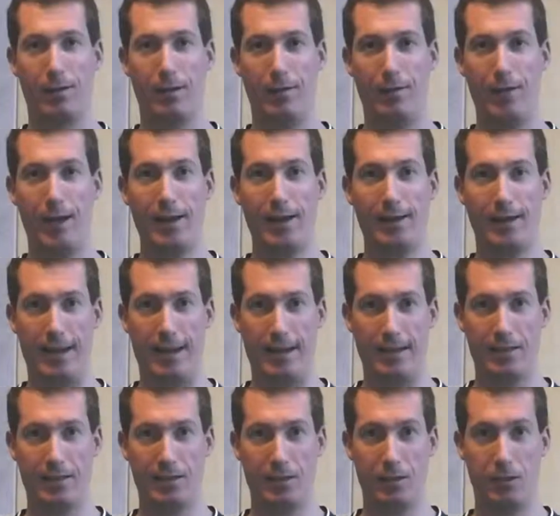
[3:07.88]
In that
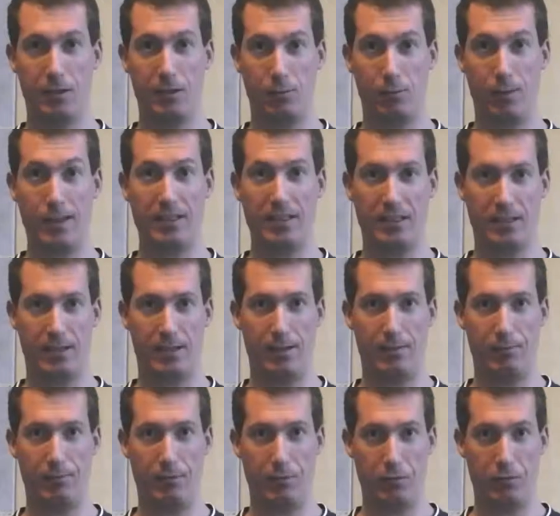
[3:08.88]
case, her waist
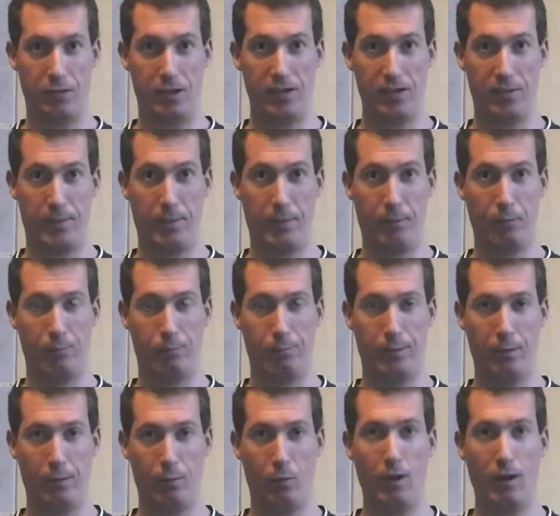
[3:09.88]
circumference would actually
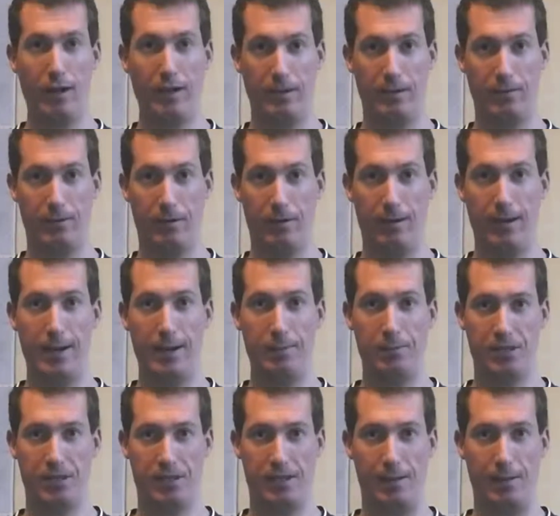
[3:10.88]
be wider than her hip
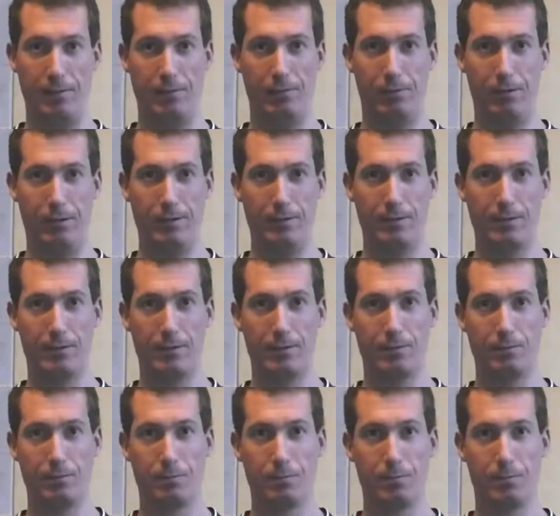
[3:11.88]
circumference.
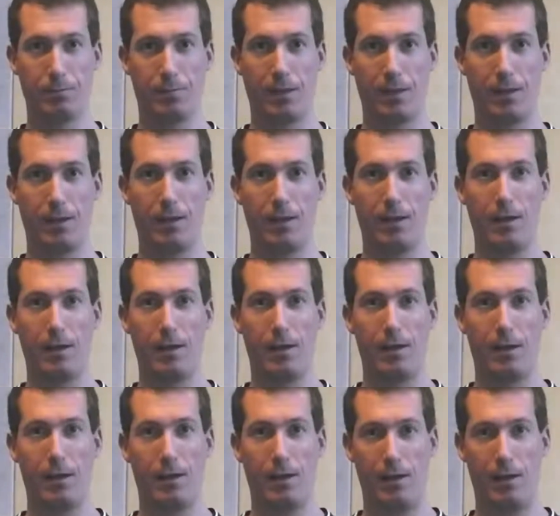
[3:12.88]

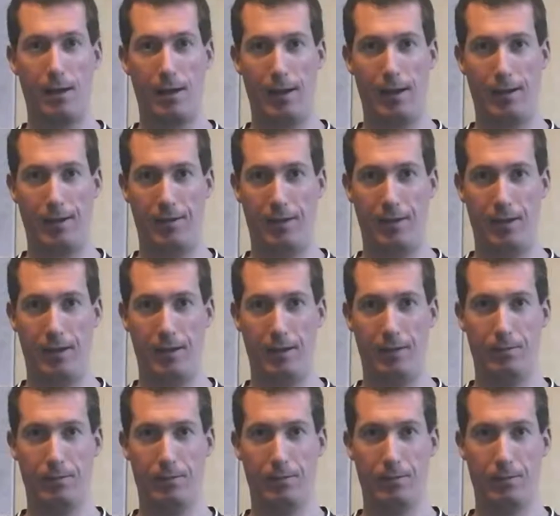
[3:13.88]
And
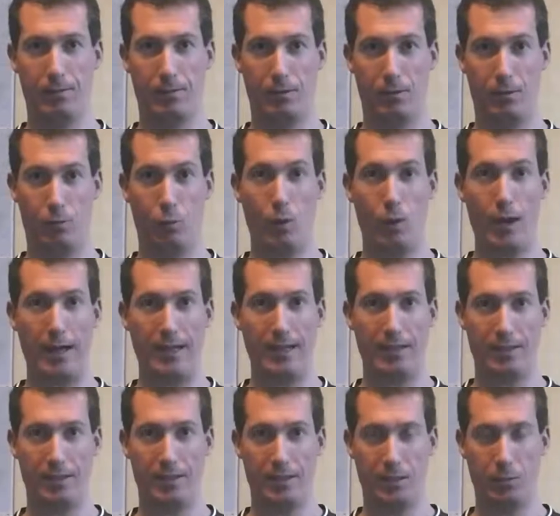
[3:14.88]
the
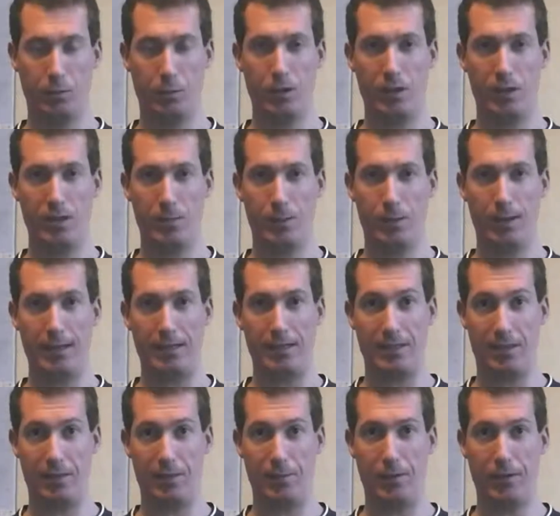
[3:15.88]
waist is the worst
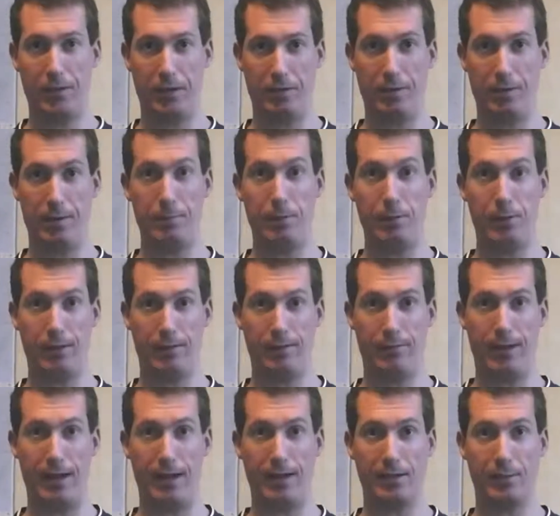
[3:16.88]
place in the body where body
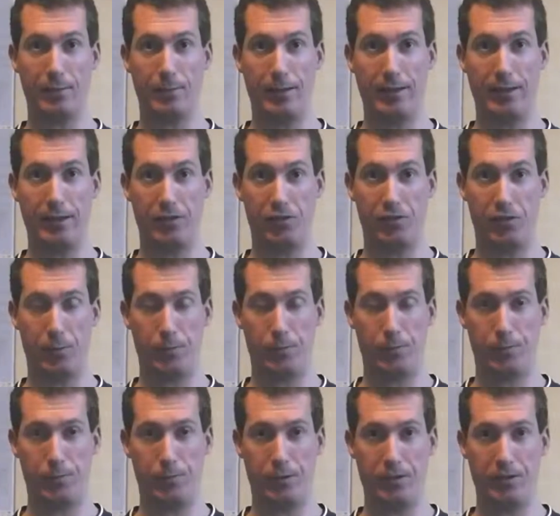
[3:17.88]
fat can be
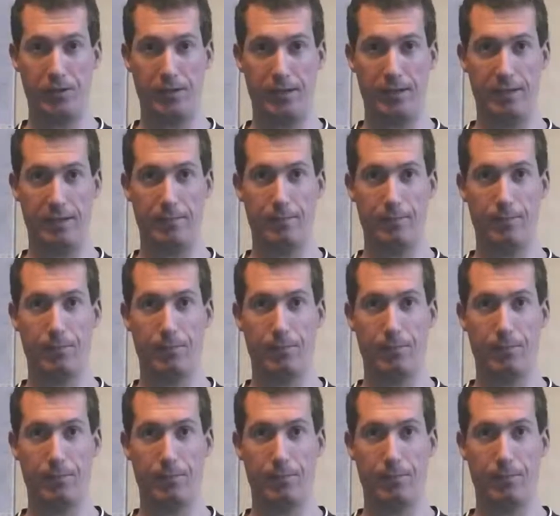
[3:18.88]
distributed.